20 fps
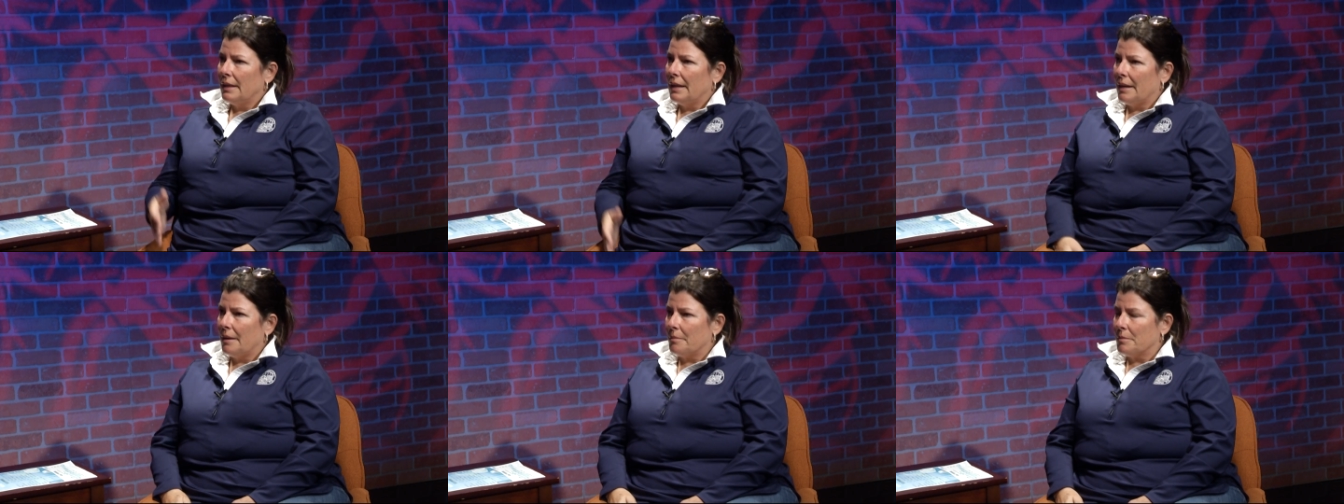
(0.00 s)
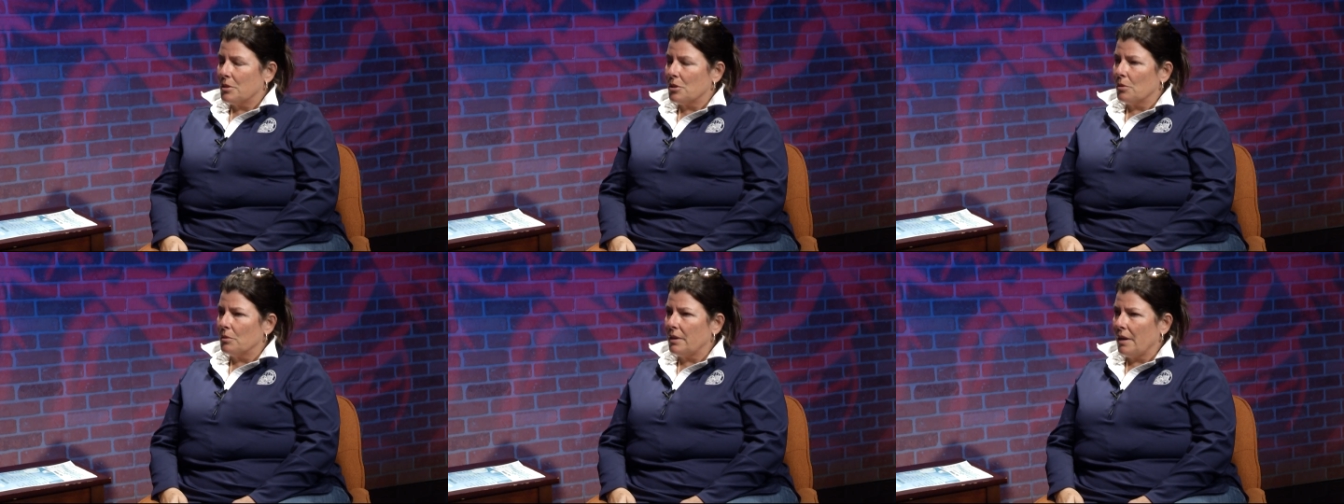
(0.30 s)

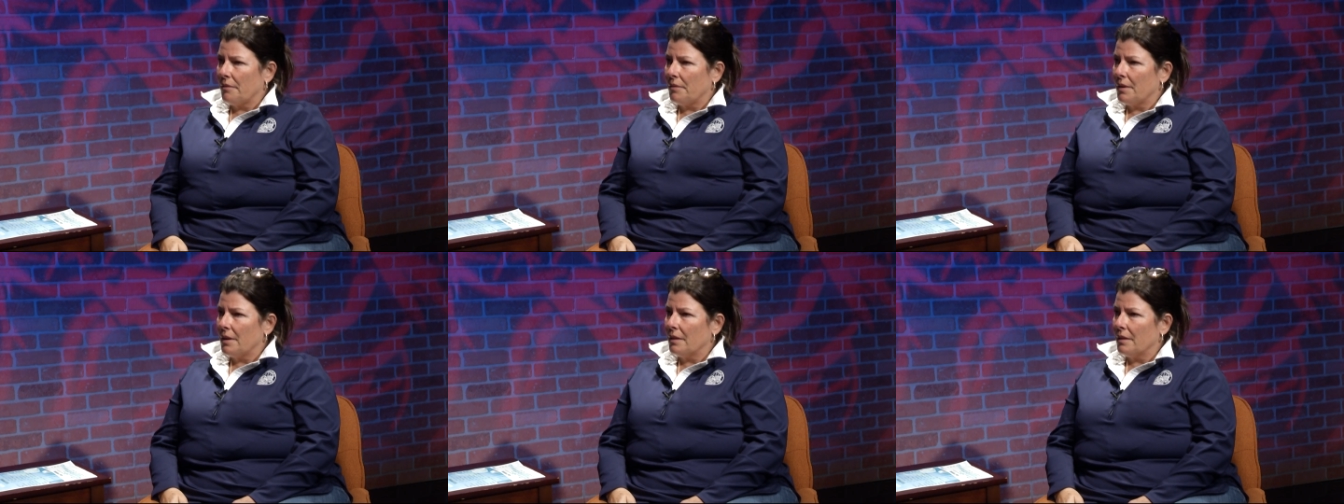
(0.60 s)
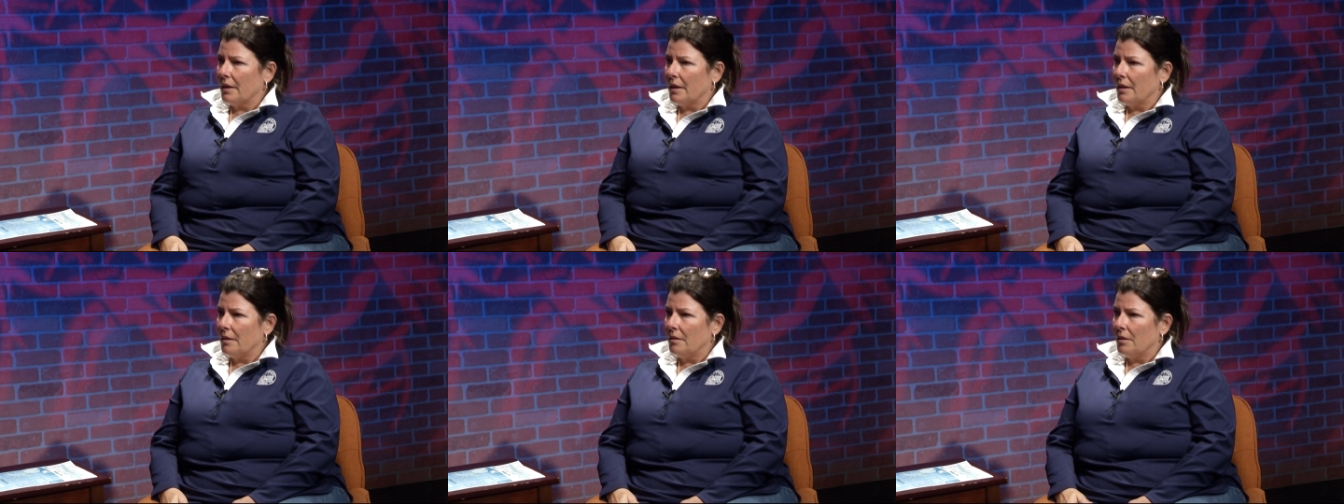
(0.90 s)
So
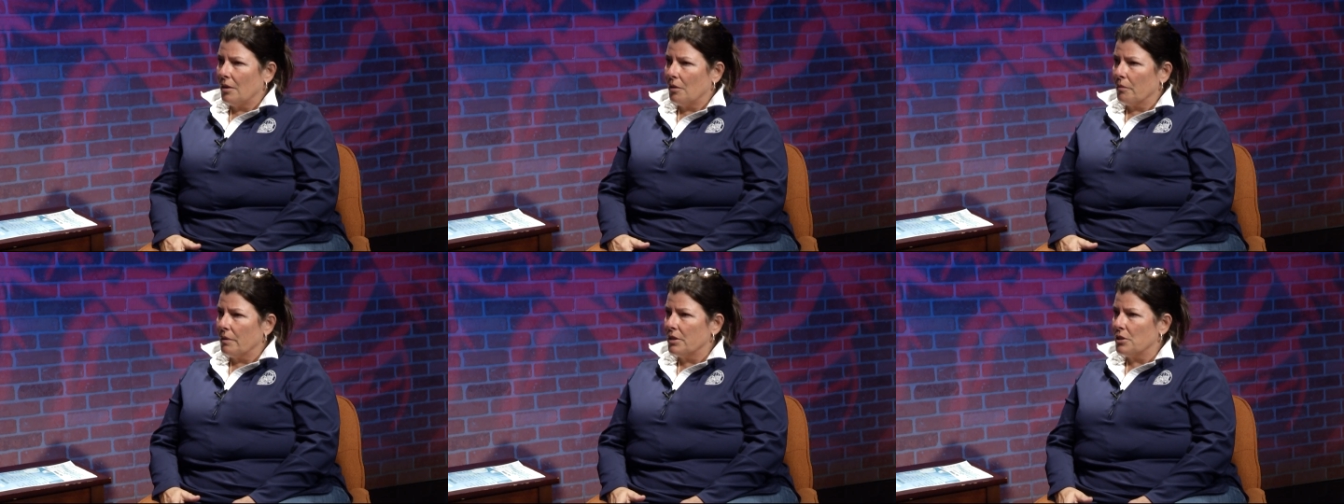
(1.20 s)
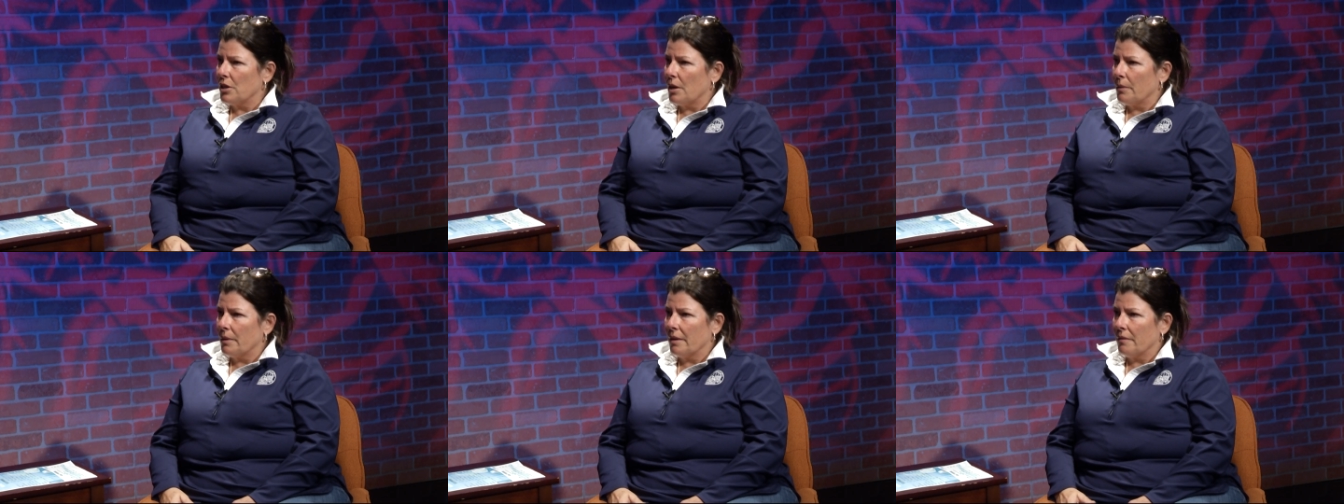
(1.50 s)
definitely
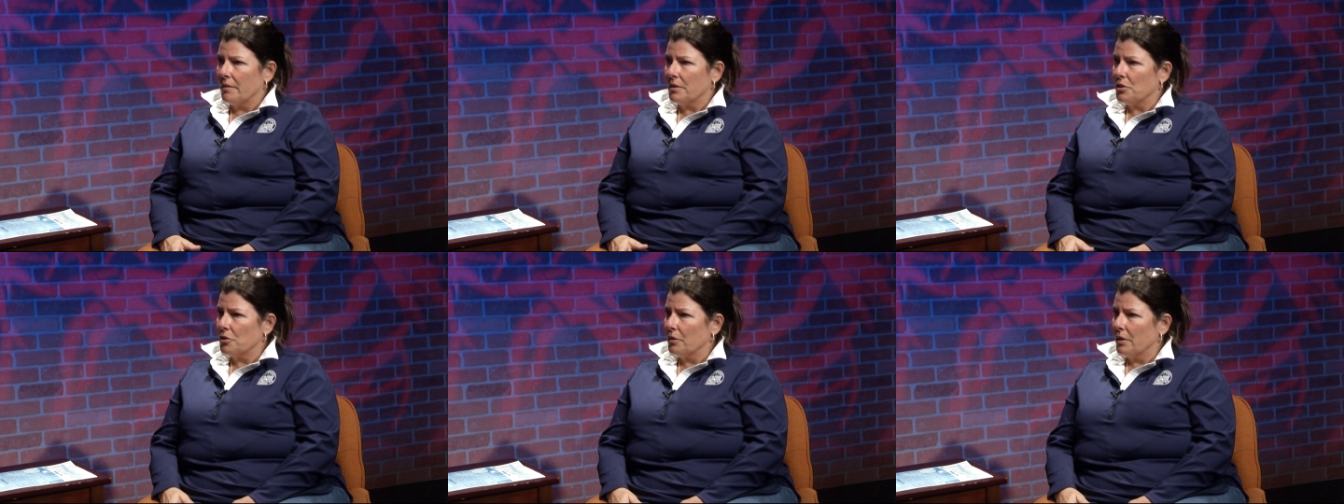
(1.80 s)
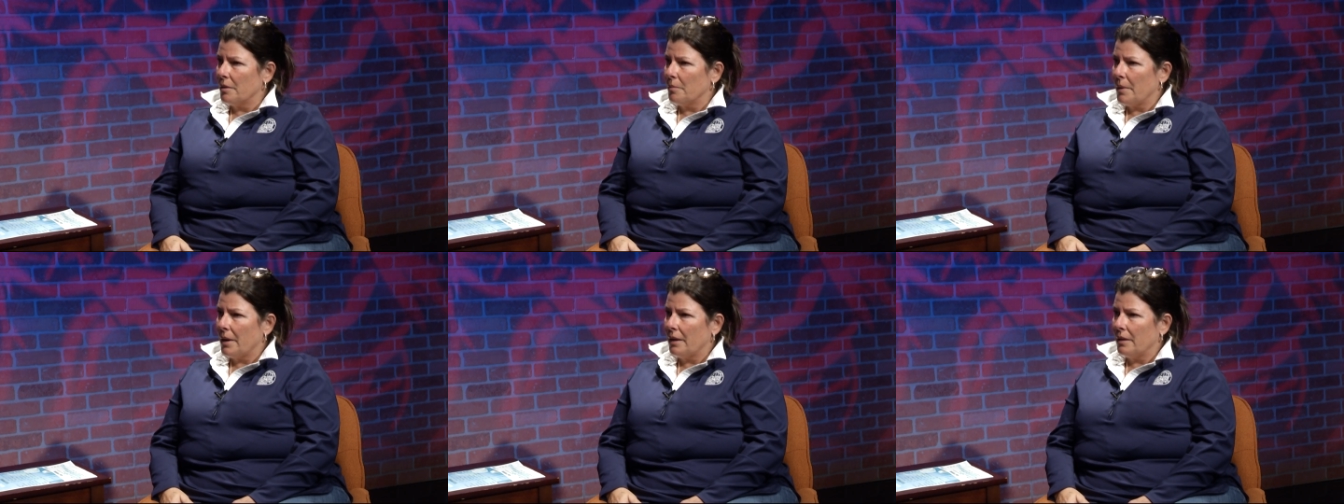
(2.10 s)
reach out, give us your
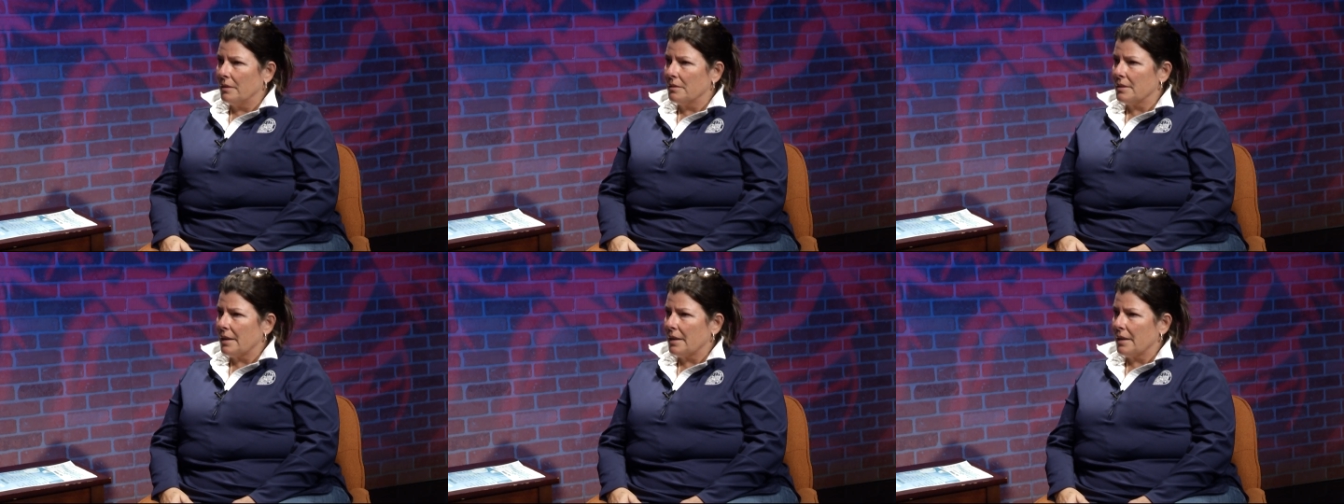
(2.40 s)
email,